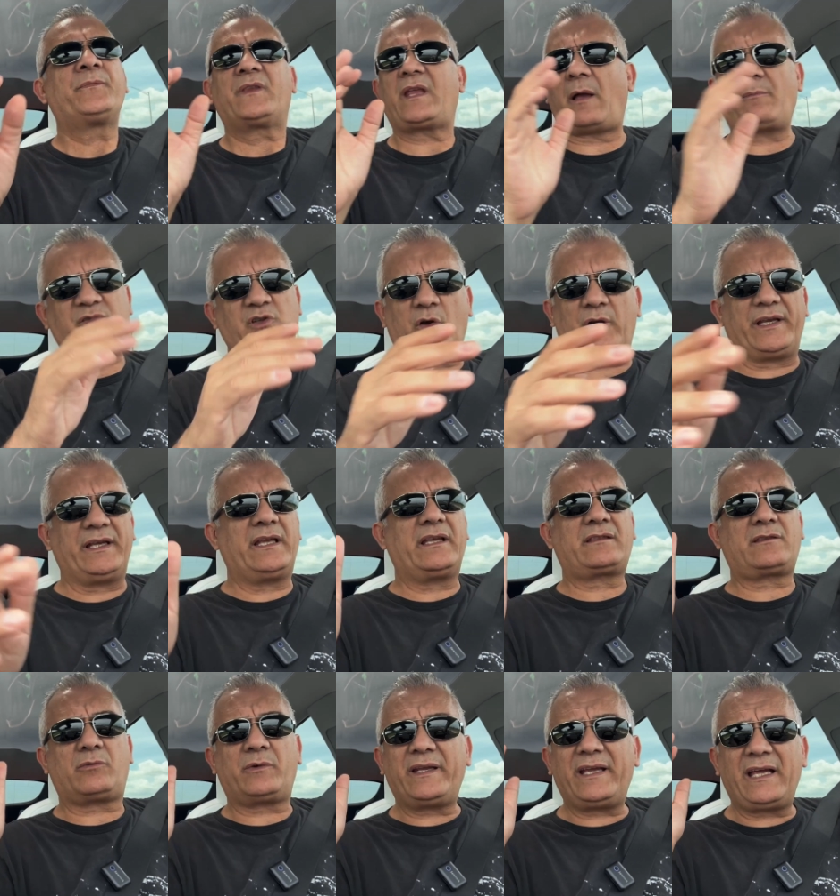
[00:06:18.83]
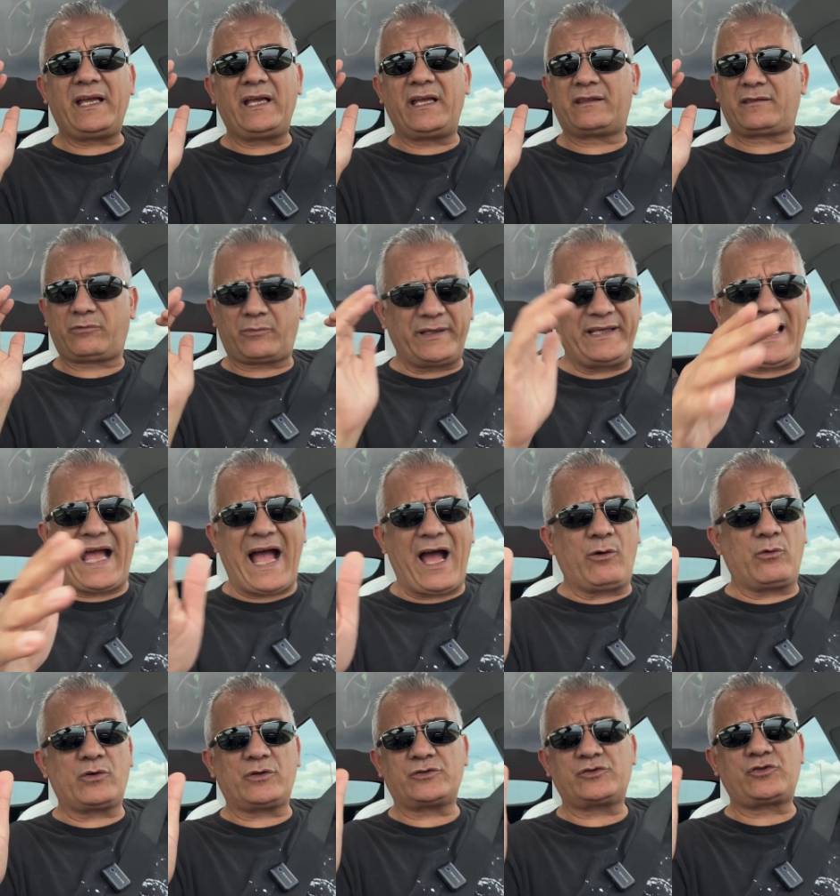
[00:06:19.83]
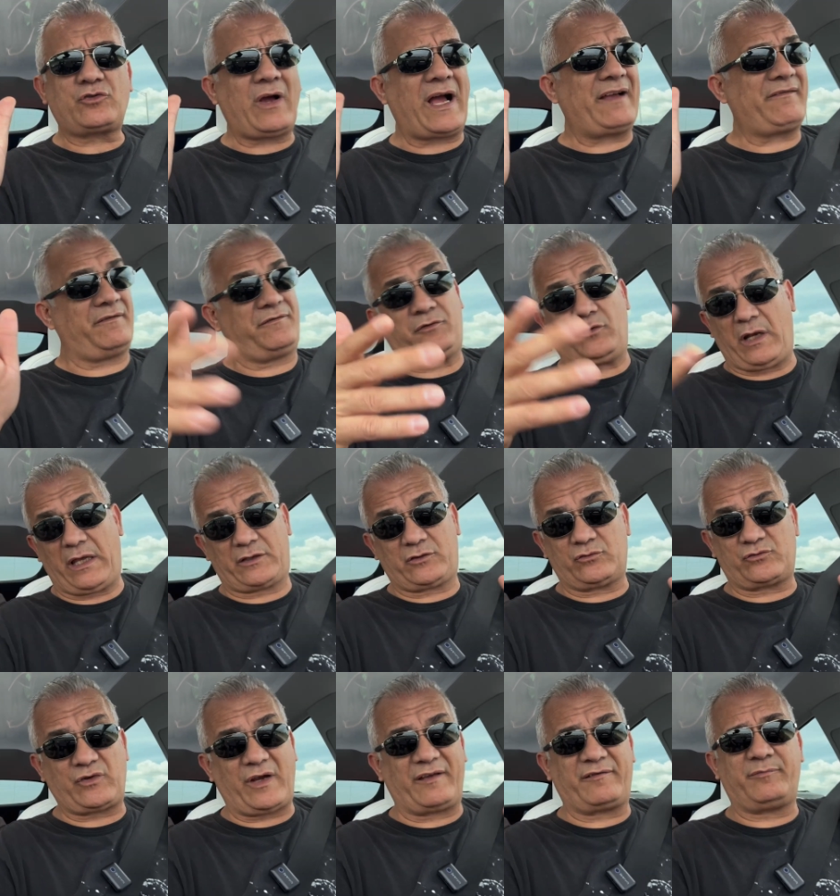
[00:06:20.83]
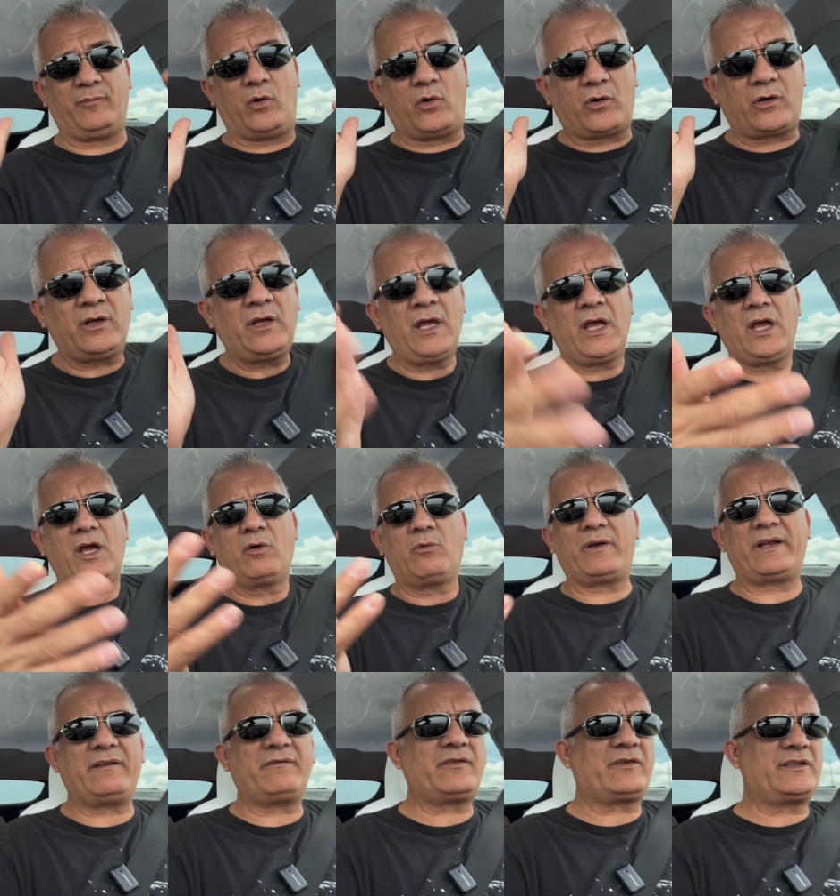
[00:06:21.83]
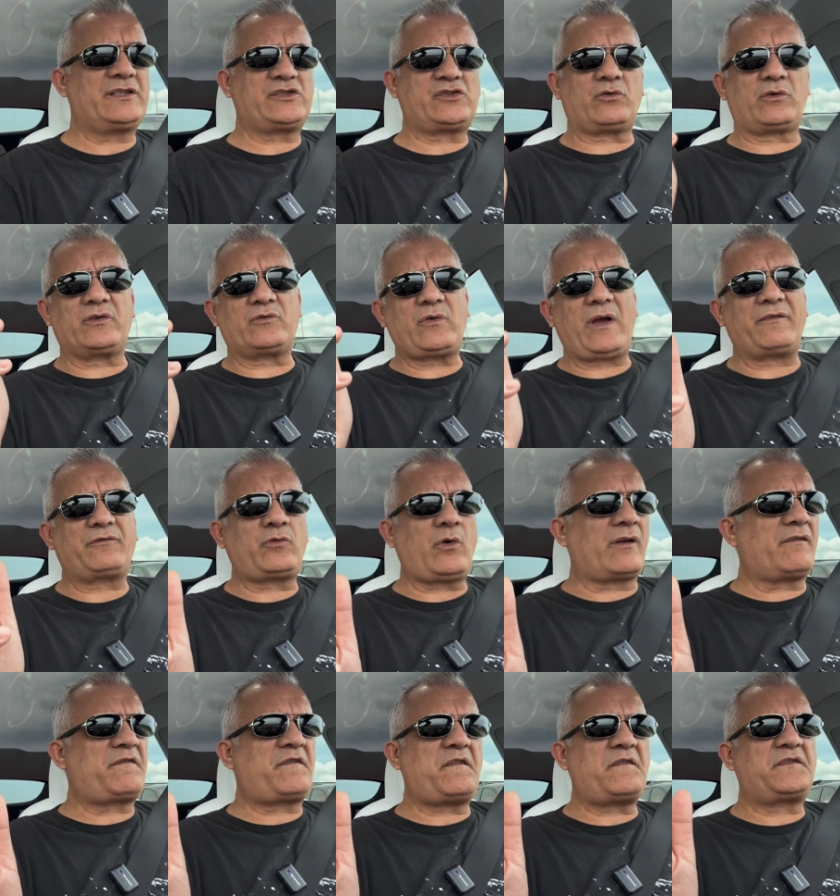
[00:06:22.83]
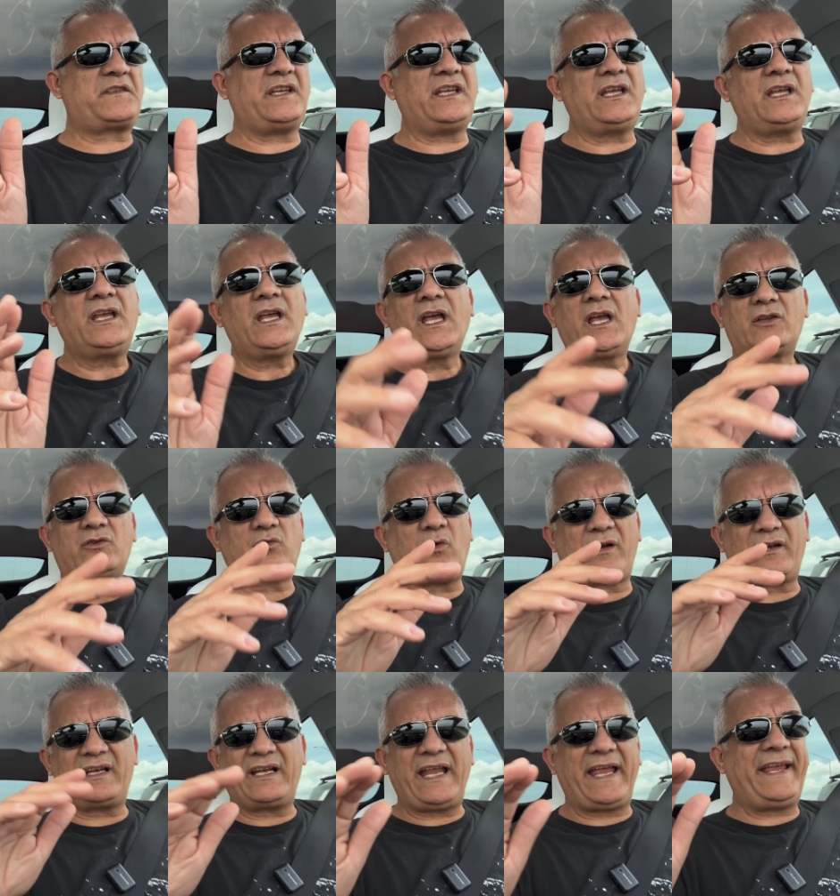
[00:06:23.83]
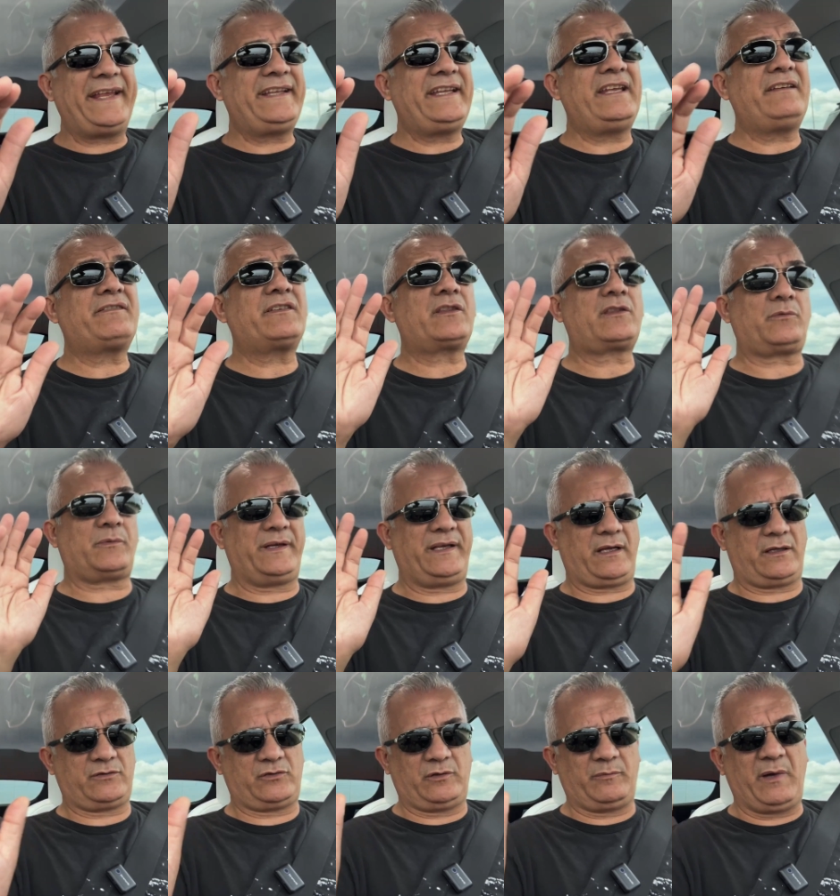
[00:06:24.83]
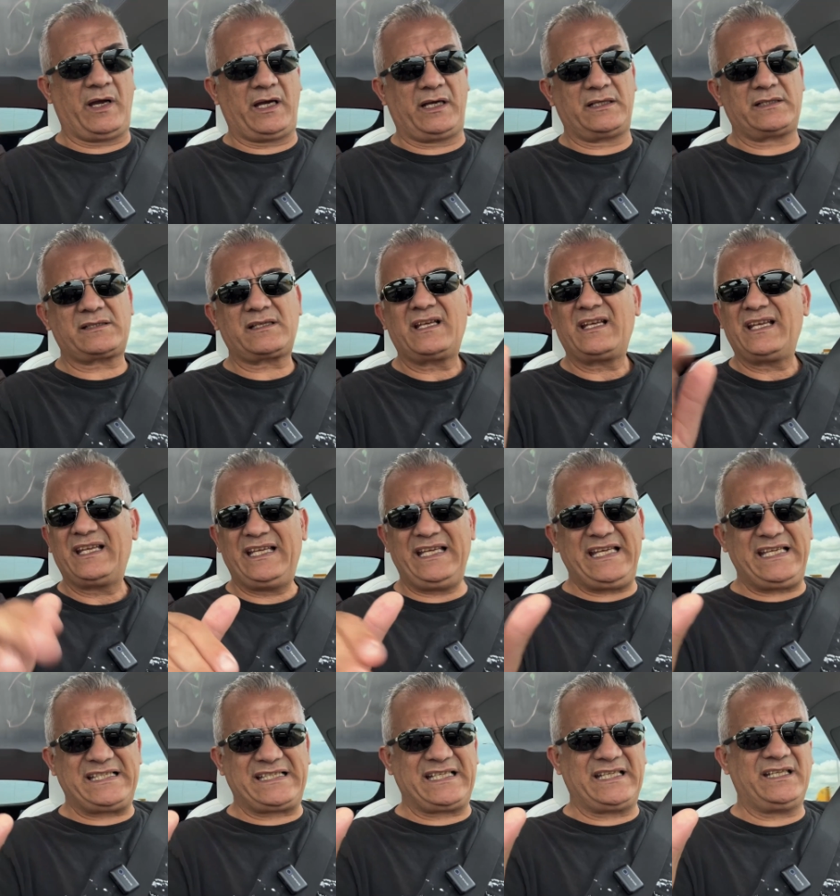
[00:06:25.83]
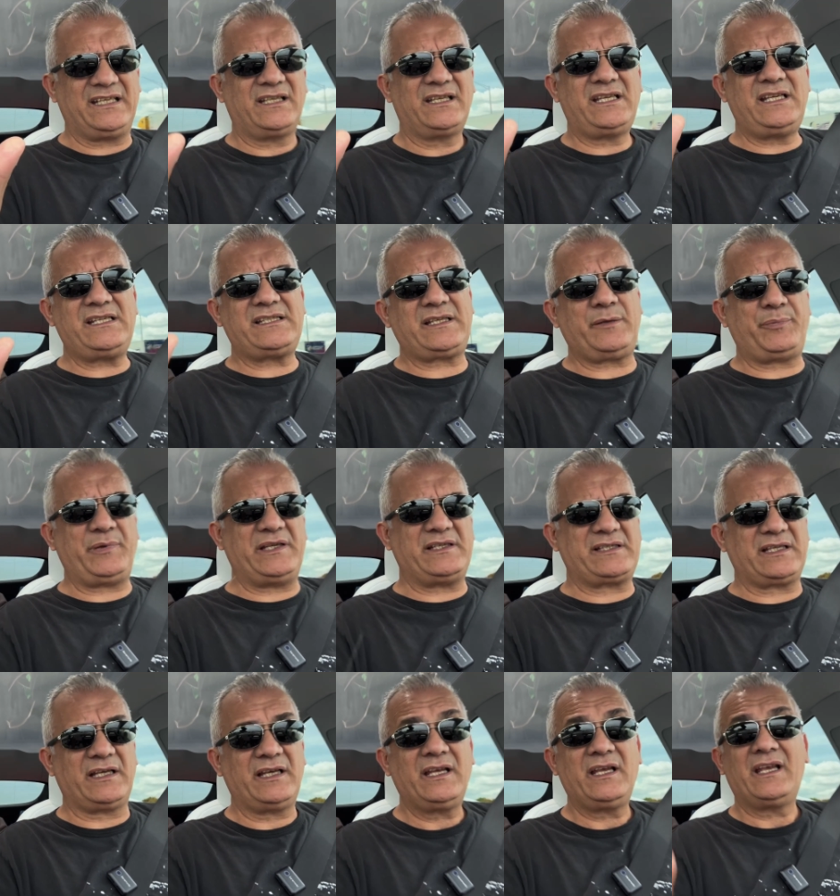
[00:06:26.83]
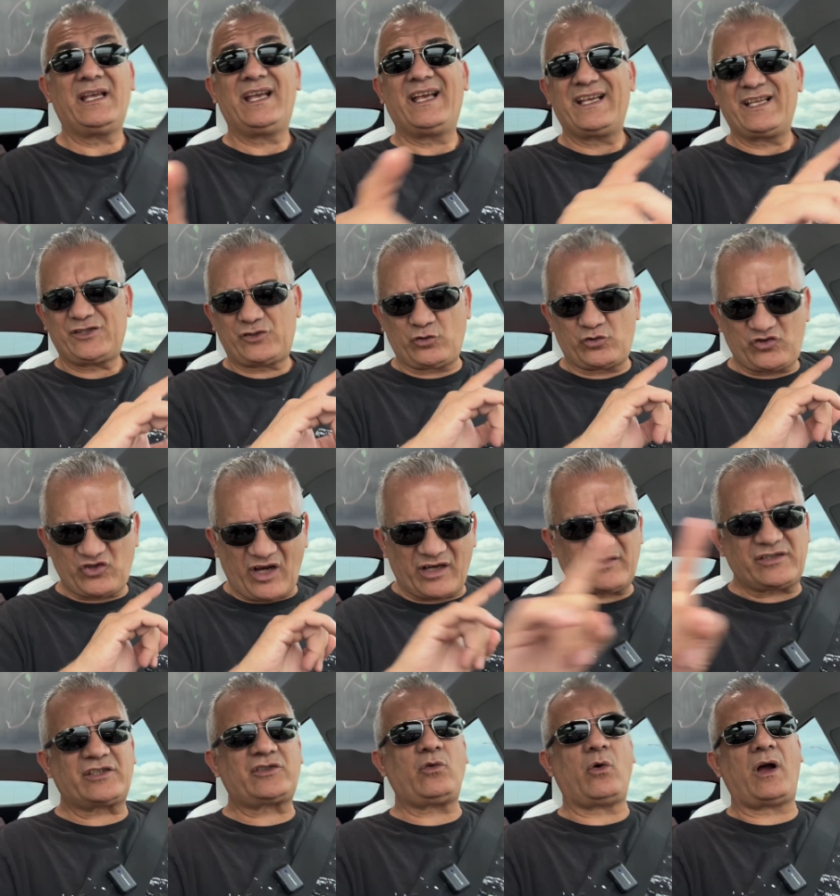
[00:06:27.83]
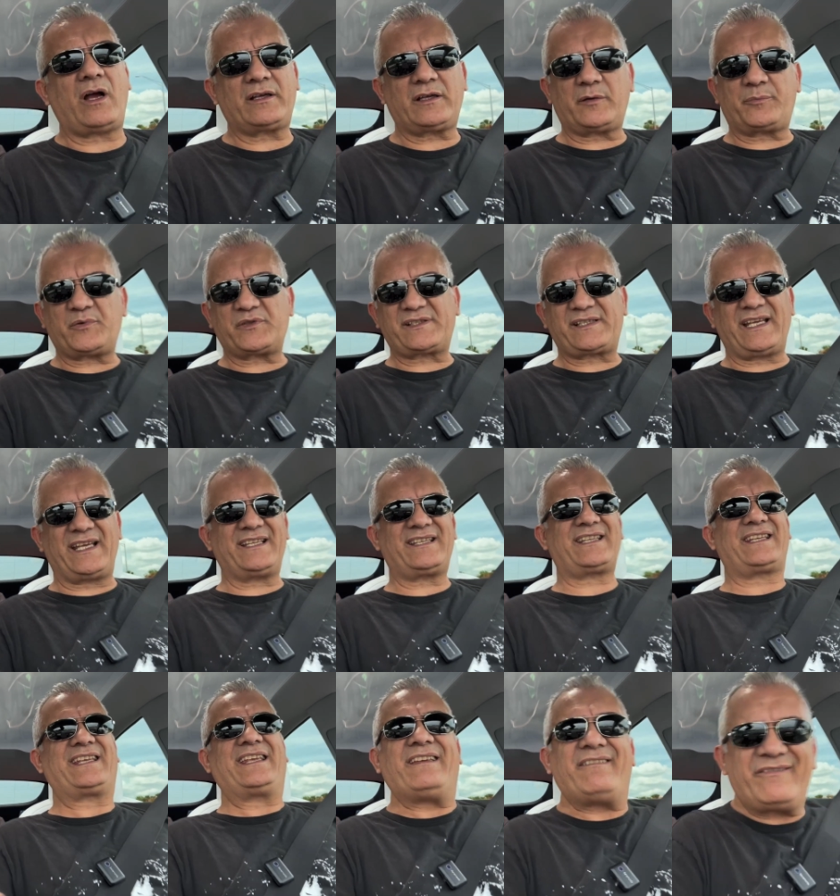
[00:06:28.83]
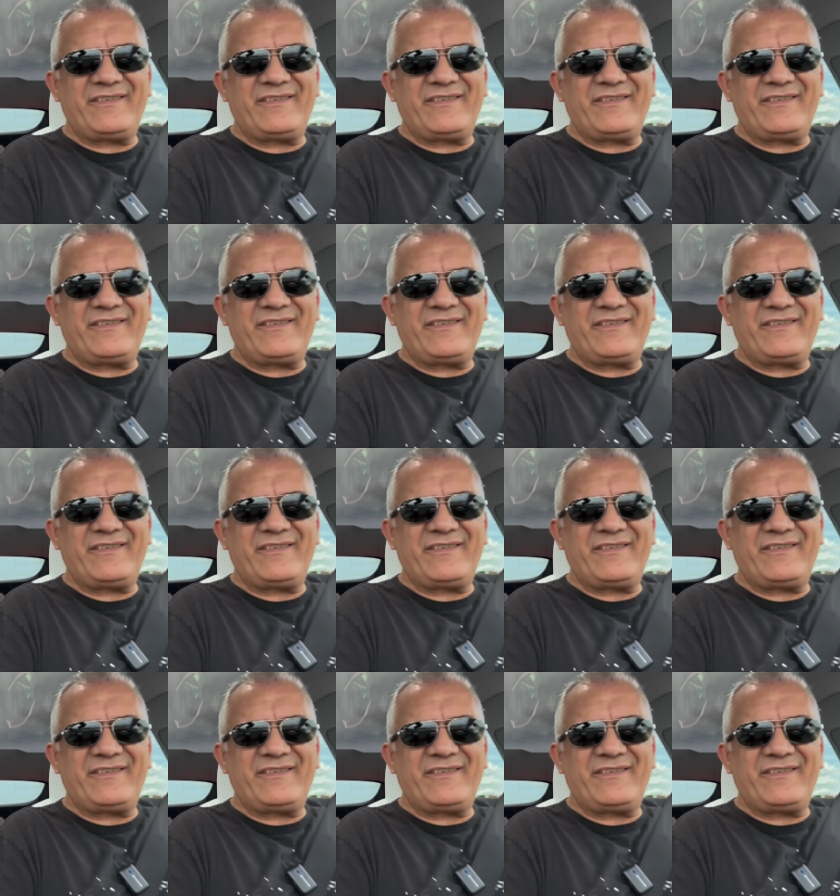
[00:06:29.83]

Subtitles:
I'm sorry, a 3-hour drive. If you like to drive more, whatever it is, you can drive 250, 280, even 300 miles. Easy peasy. So charge it to 100%.